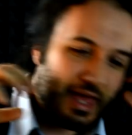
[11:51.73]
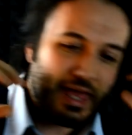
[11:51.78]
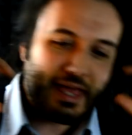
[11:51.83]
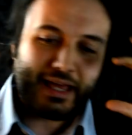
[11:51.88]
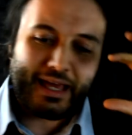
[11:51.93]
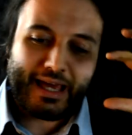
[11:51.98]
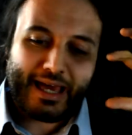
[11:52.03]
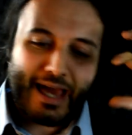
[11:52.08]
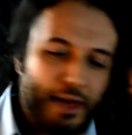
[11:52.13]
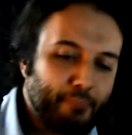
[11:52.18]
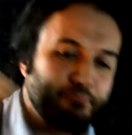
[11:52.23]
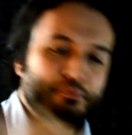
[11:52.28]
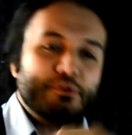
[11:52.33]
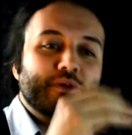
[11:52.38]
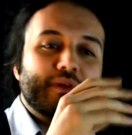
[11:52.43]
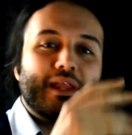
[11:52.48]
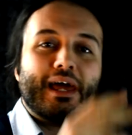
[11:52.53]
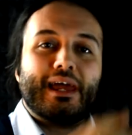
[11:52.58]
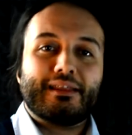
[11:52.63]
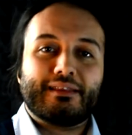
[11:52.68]

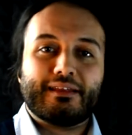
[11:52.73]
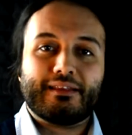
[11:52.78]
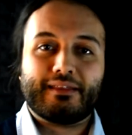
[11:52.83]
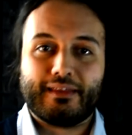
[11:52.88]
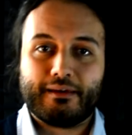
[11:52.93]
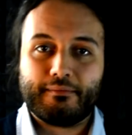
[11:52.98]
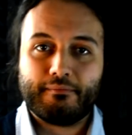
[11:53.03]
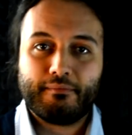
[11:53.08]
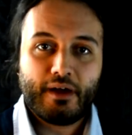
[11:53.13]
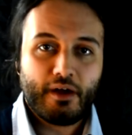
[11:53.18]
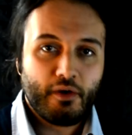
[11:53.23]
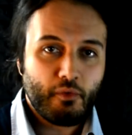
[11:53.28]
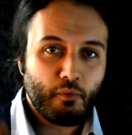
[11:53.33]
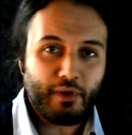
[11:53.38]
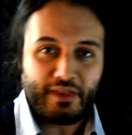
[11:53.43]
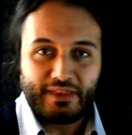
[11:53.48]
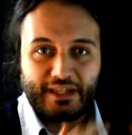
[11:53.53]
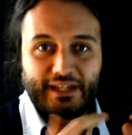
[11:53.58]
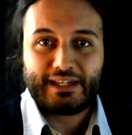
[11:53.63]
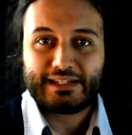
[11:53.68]
encapsulating them
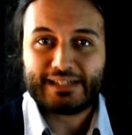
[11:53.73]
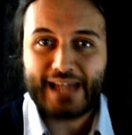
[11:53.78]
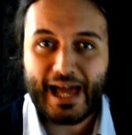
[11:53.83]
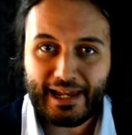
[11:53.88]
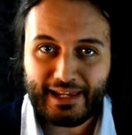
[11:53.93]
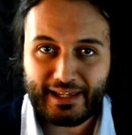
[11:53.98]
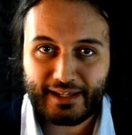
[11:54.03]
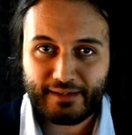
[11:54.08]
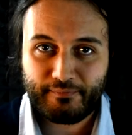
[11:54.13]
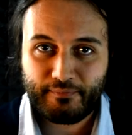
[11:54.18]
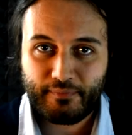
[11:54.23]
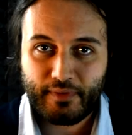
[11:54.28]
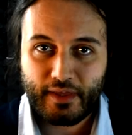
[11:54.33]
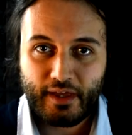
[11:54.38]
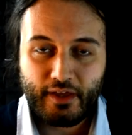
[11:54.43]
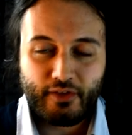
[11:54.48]
within Italian.